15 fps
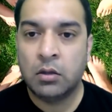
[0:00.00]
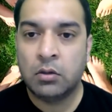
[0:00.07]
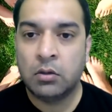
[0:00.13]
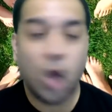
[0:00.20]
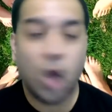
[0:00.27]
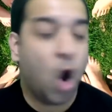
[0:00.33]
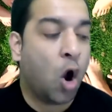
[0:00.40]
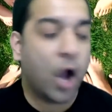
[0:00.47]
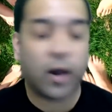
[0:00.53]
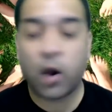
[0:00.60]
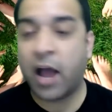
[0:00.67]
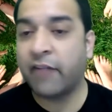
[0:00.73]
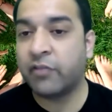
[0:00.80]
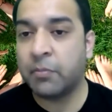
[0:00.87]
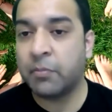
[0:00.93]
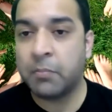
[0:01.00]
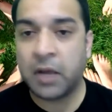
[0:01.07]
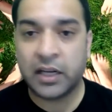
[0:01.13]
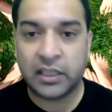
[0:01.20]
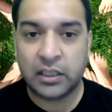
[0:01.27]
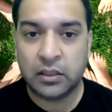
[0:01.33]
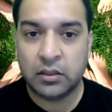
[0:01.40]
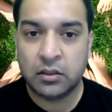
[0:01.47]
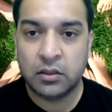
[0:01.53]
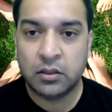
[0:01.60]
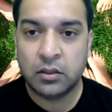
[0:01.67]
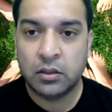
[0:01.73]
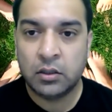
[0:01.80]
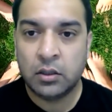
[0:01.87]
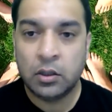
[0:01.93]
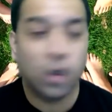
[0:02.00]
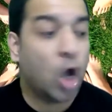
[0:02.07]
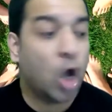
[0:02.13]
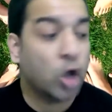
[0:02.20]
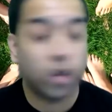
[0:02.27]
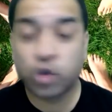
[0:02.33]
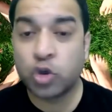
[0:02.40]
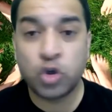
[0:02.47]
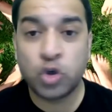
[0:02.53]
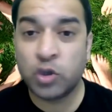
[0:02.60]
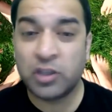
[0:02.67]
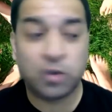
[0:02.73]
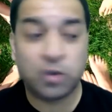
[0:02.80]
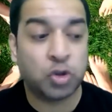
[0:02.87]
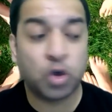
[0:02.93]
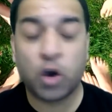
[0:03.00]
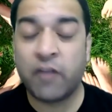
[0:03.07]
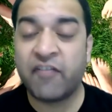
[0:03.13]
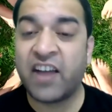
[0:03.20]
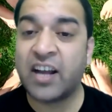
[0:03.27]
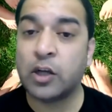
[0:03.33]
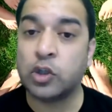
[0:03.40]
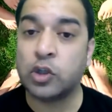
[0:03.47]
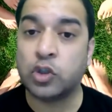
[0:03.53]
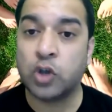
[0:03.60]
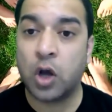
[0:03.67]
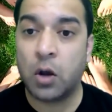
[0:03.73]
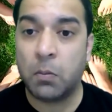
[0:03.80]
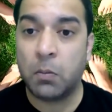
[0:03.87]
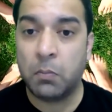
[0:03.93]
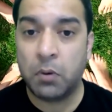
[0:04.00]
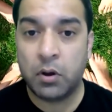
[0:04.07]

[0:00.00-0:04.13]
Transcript: No, I don't have the money. No, you shouldn't do this. You should go and find a job.